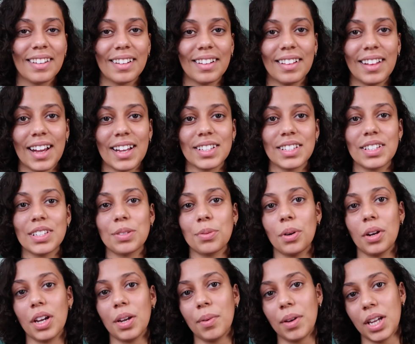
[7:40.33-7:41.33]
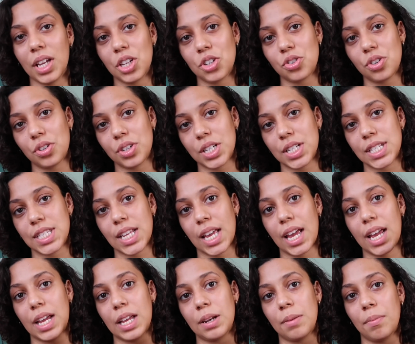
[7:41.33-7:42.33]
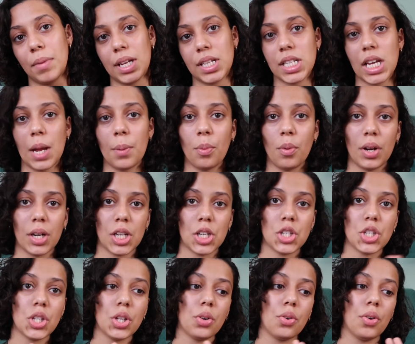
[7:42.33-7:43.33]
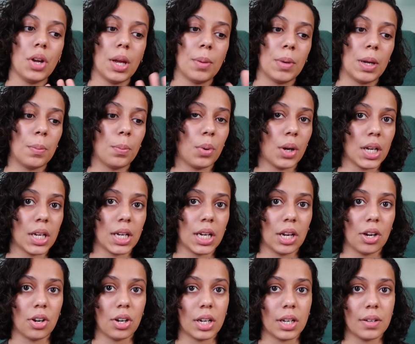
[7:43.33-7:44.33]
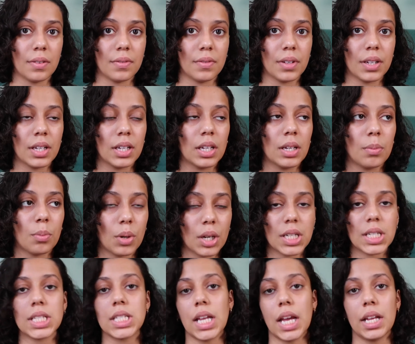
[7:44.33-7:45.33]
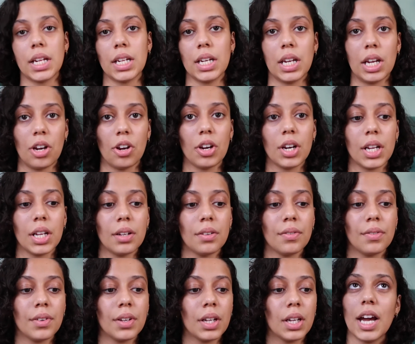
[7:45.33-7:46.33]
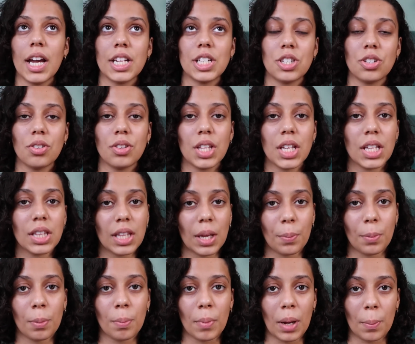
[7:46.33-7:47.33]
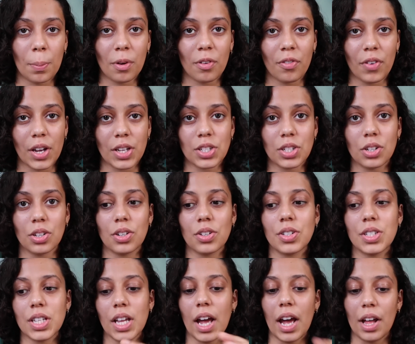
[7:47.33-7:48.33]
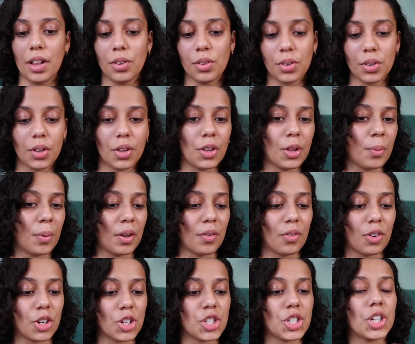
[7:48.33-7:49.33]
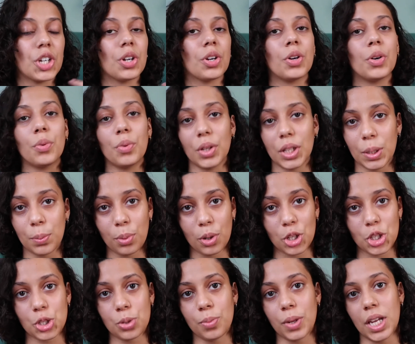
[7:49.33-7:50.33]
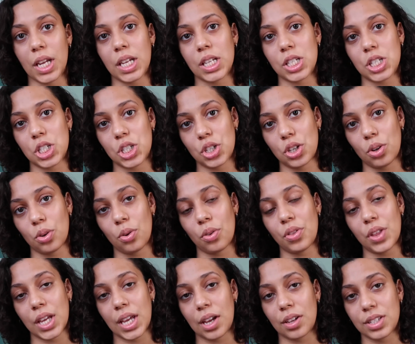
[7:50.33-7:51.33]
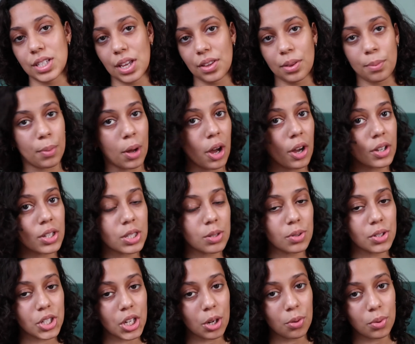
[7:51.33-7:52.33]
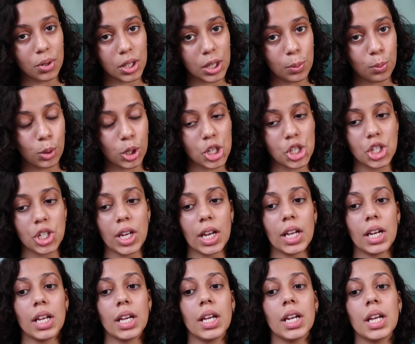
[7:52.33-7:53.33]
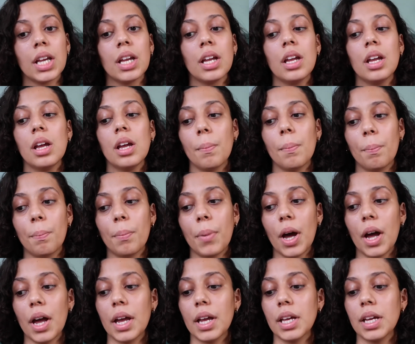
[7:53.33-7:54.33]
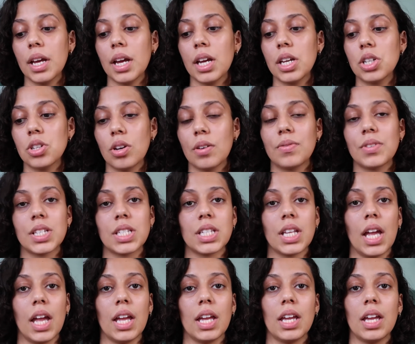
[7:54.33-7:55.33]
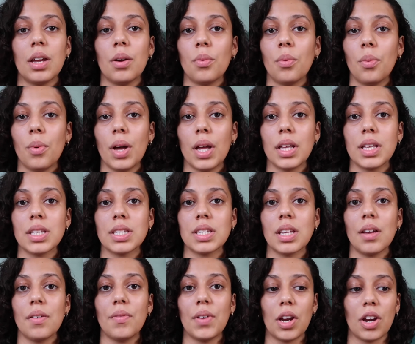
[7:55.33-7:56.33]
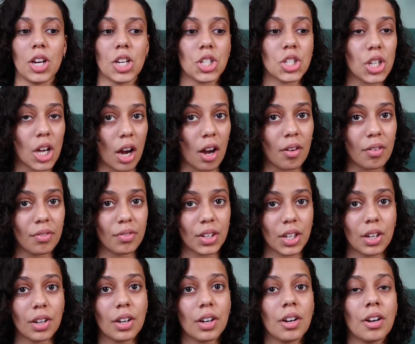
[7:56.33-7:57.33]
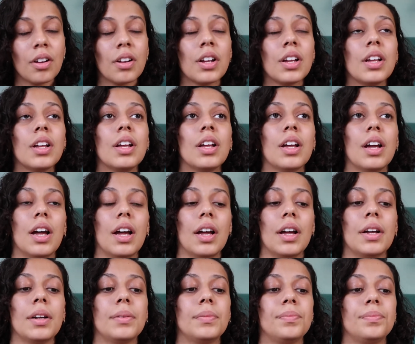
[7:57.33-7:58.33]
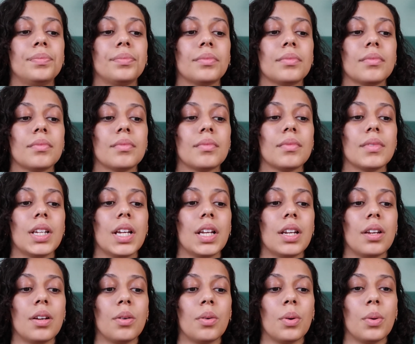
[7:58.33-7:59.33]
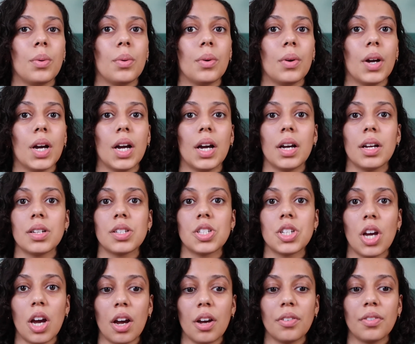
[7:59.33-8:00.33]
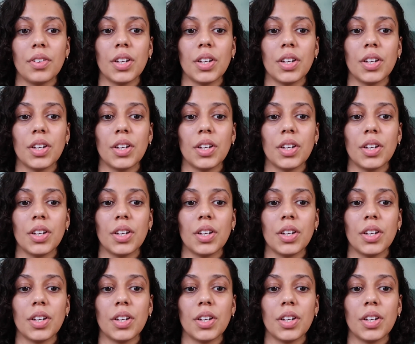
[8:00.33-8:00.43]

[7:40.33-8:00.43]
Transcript: classes were my Intro to Design, my Type 1 and 2, and my Print Design and Narrative. I do think that my professors at Loyola in my first year really pushed me to think outside the box, which I really appreciated, but I do have to say it was a very tough year, and a tough